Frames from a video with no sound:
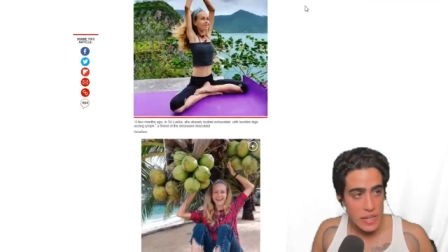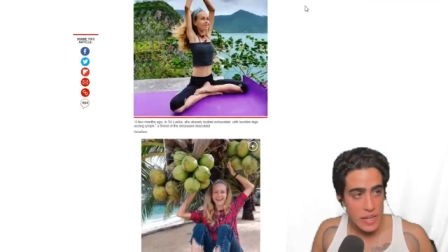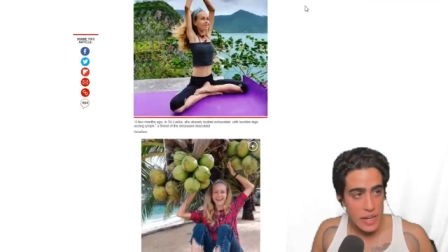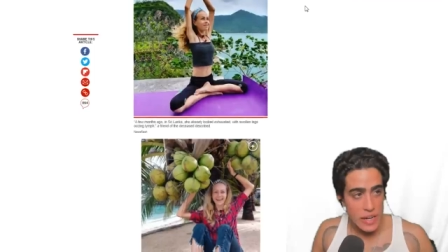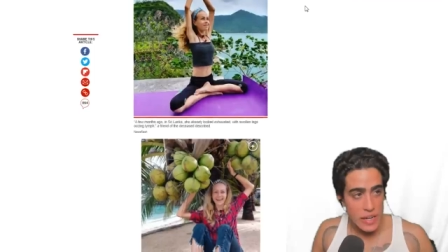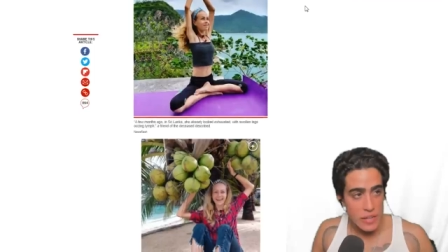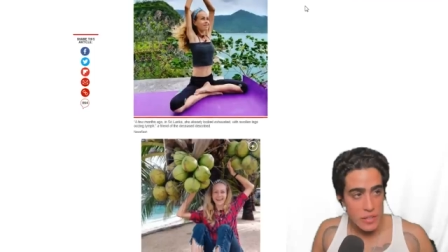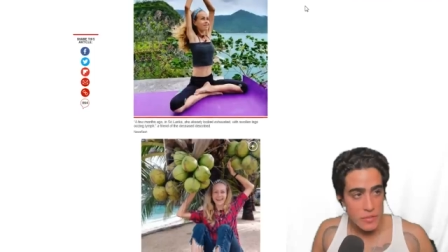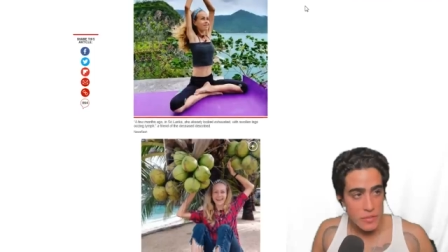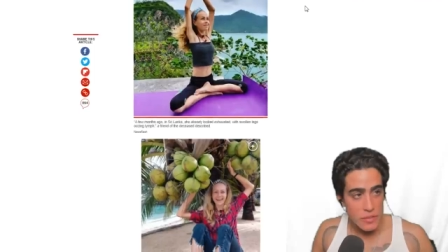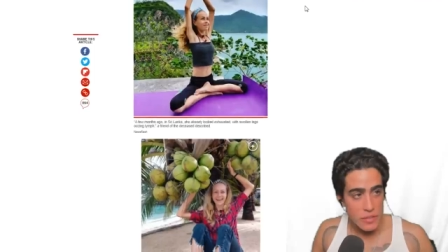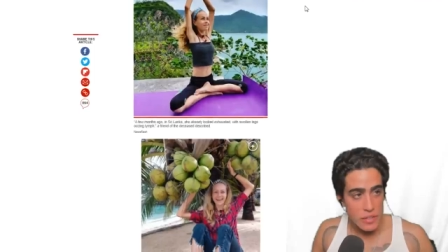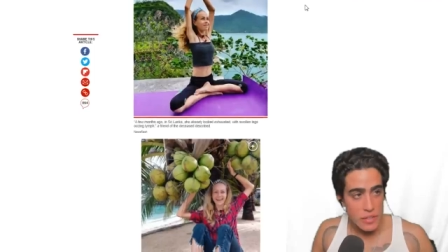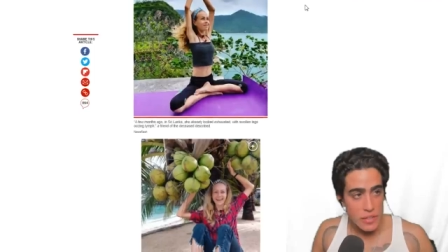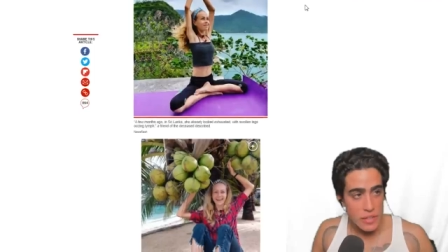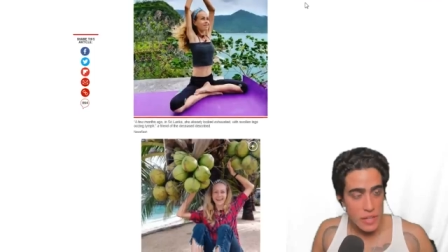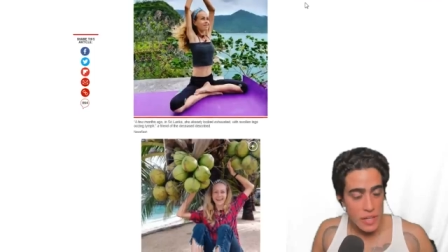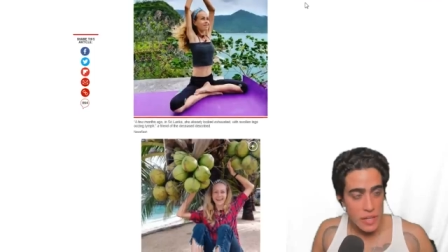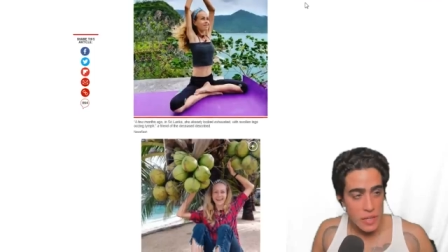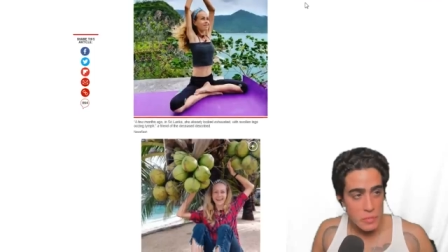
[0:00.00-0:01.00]
native
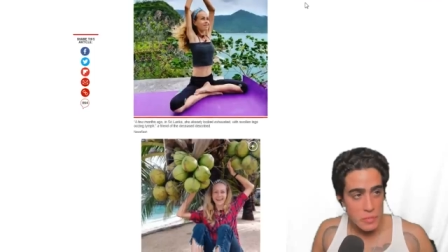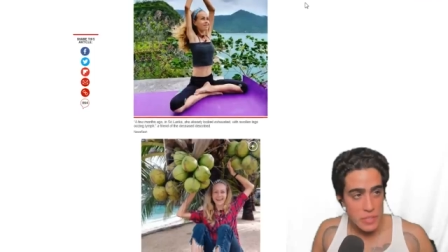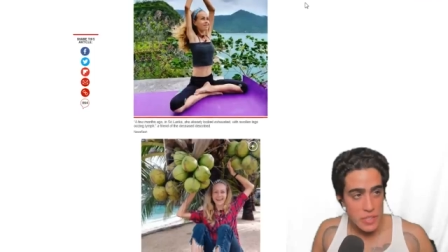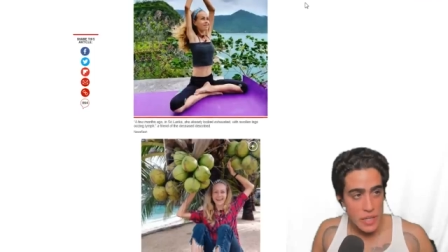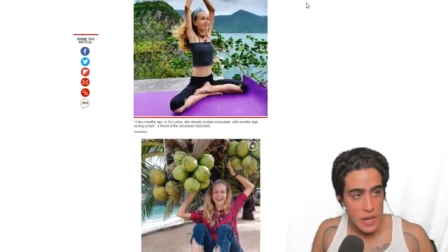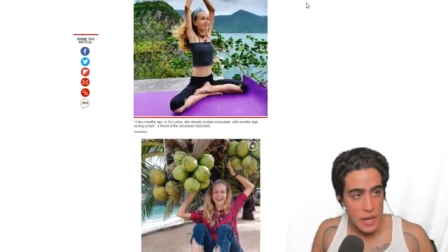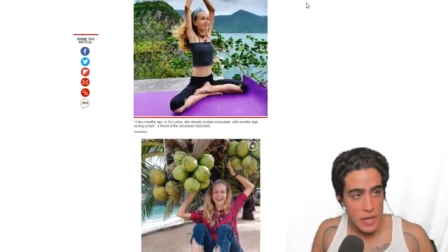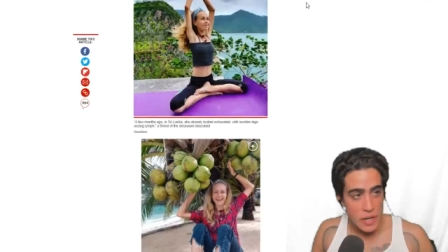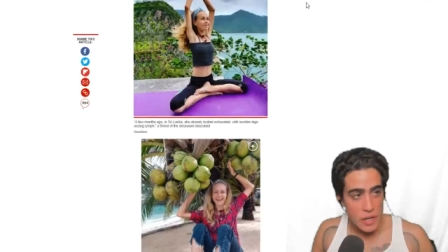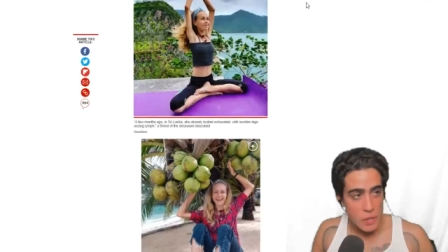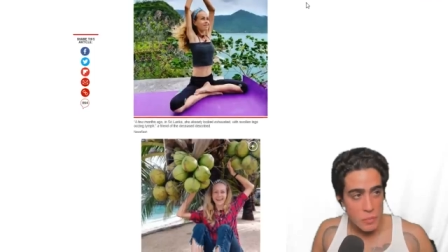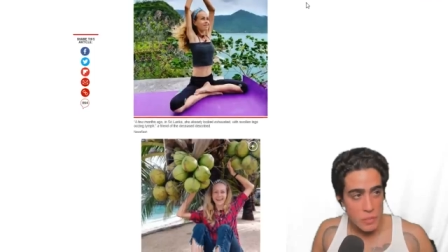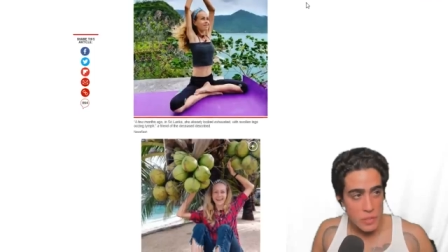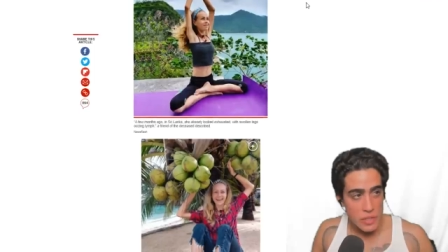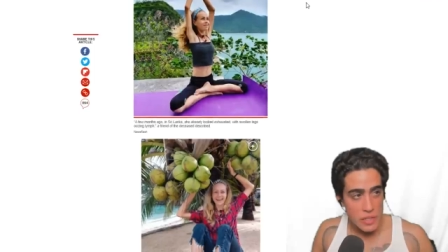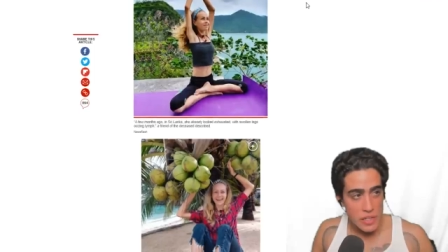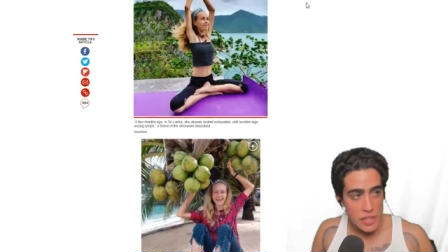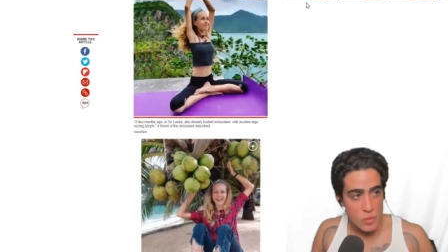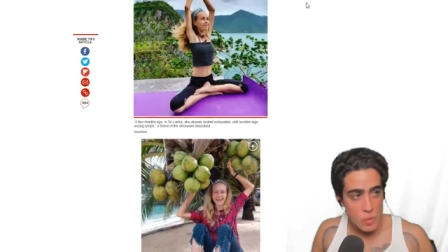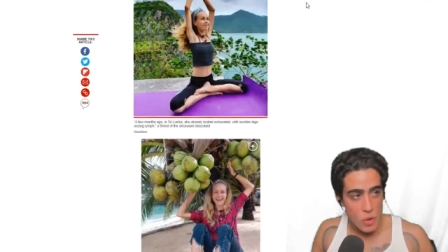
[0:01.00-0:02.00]
claims she ate a
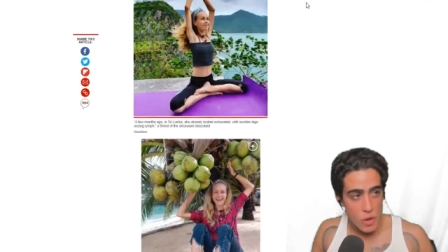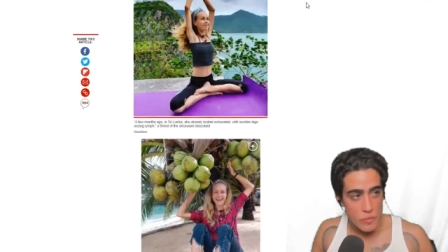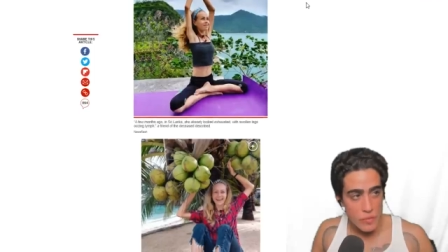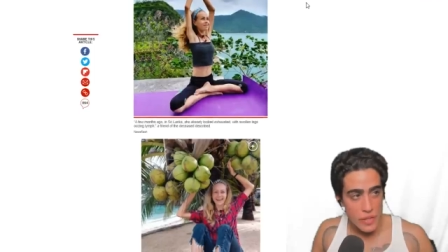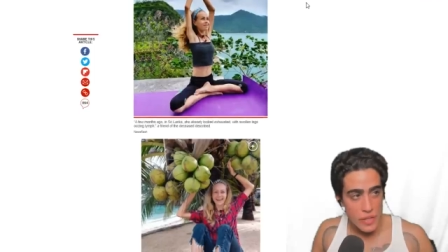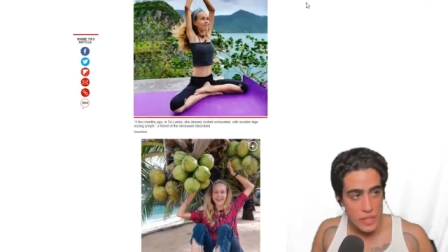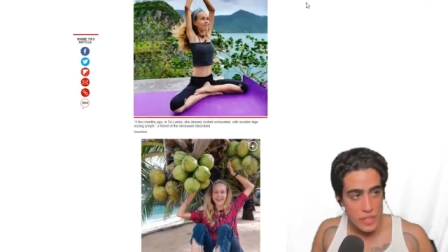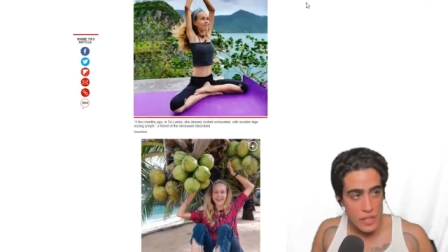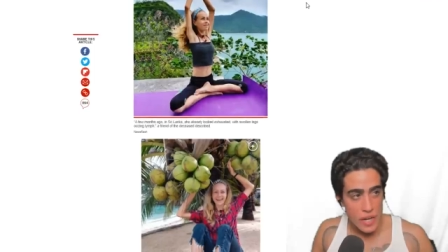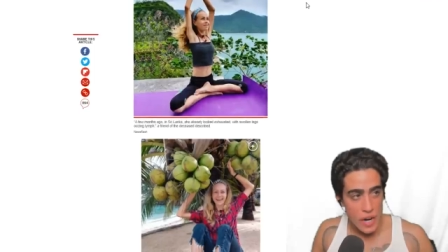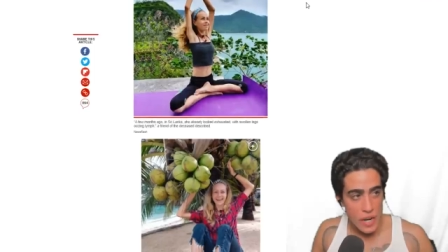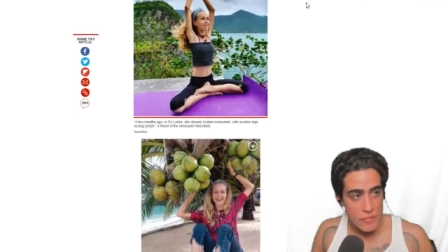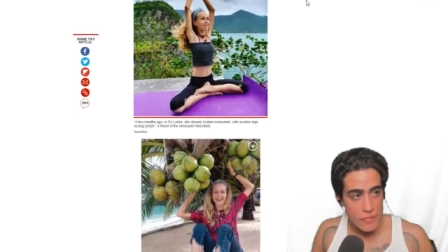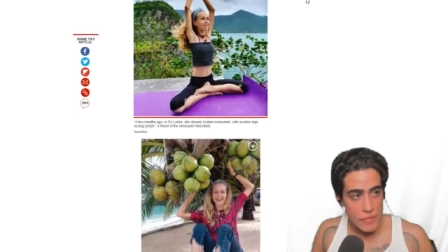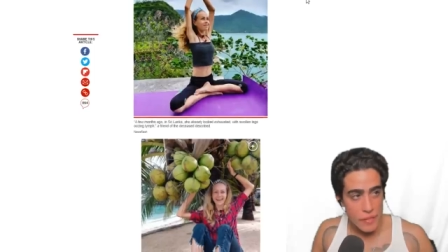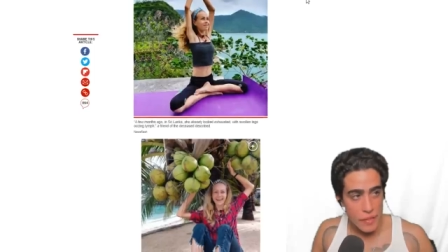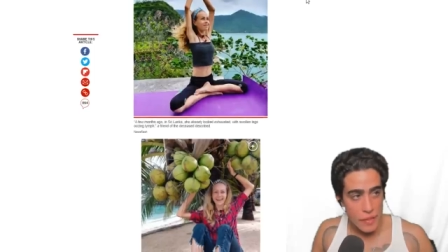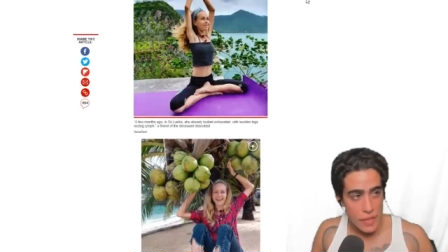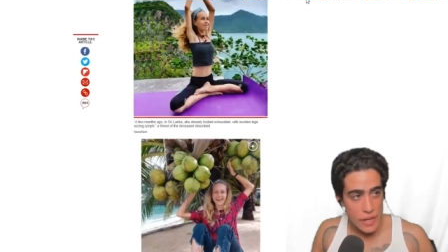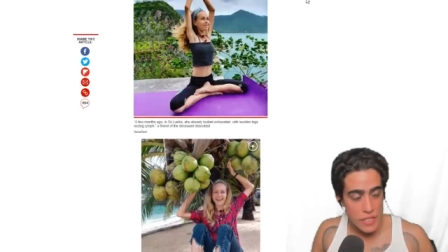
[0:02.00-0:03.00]
completely raw vegan diet for
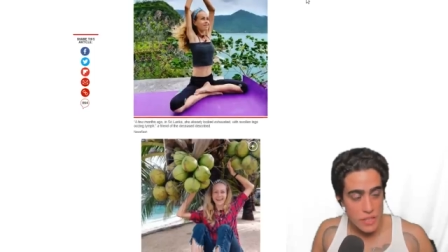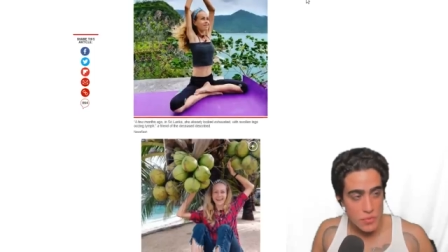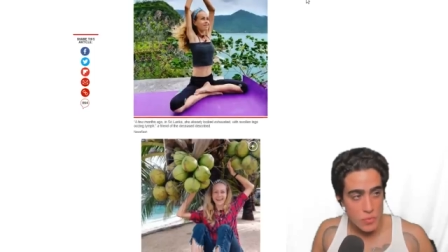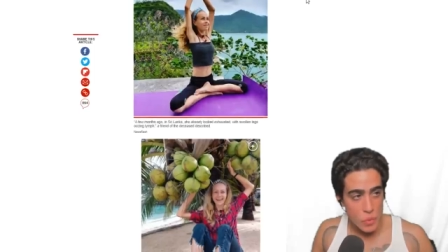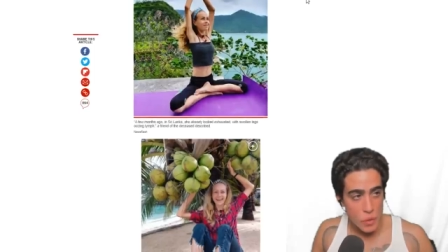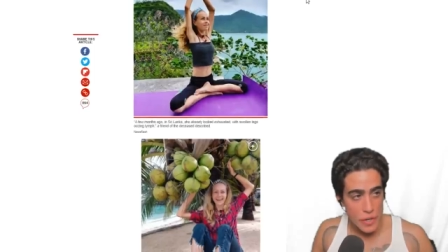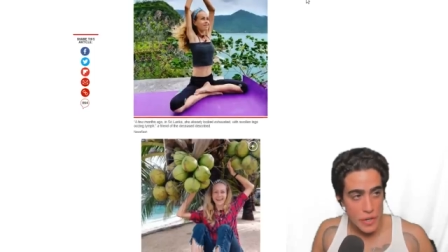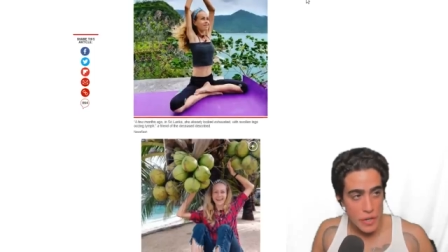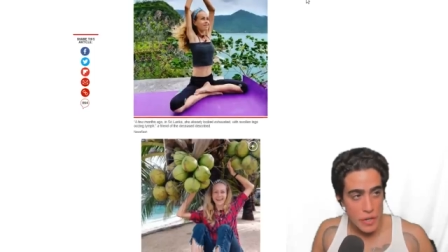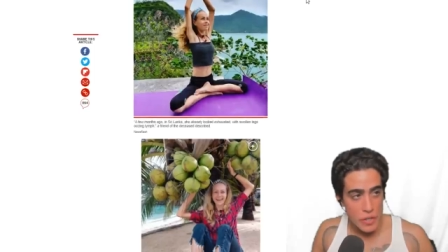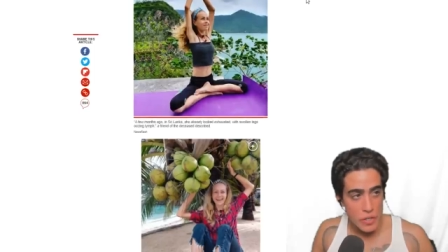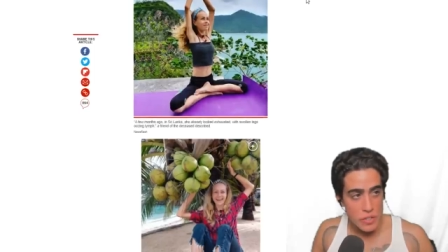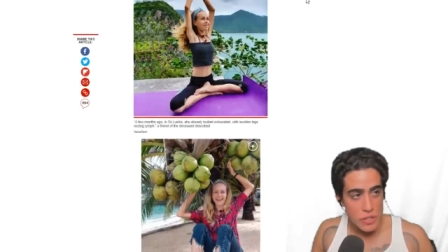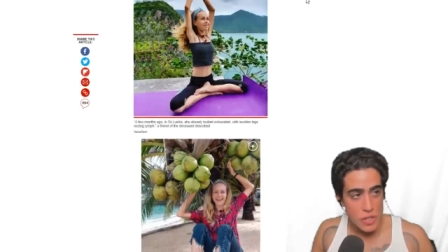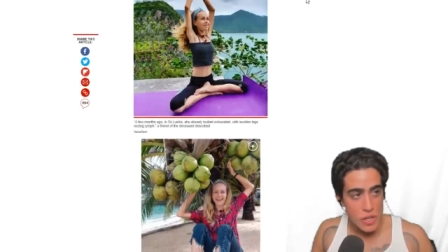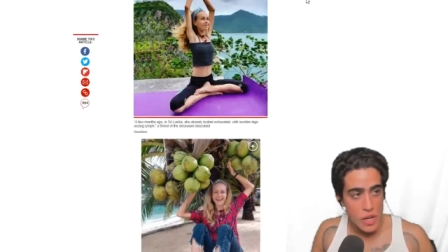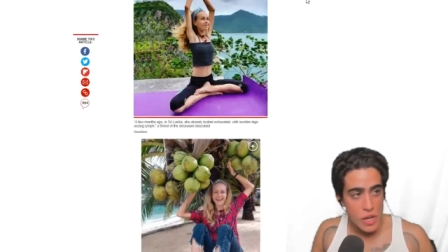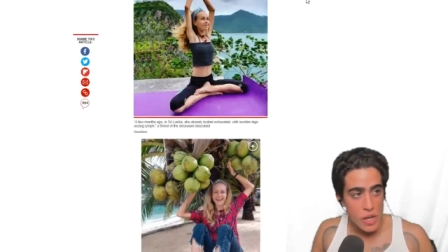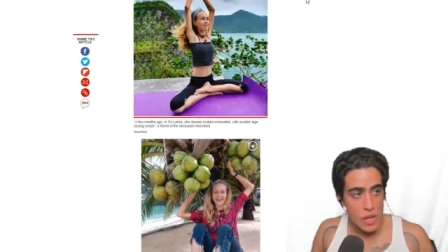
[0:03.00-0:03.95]
the last four years,